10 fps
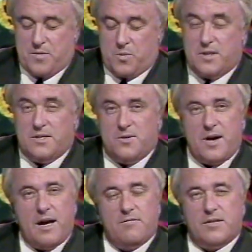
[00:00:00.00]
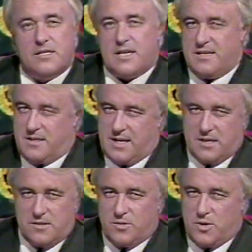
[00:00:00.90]
we do have this
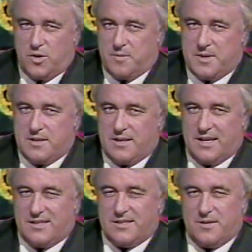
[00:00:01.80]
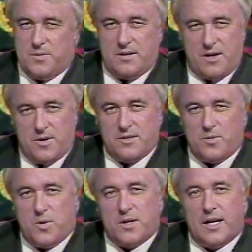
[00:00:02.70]
international tournament that uh, we are going to
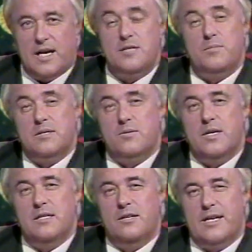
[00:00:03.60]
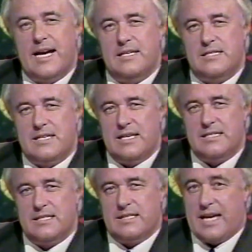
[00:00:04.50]
organize between the United
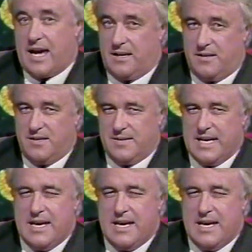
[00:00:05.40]
States and Canada.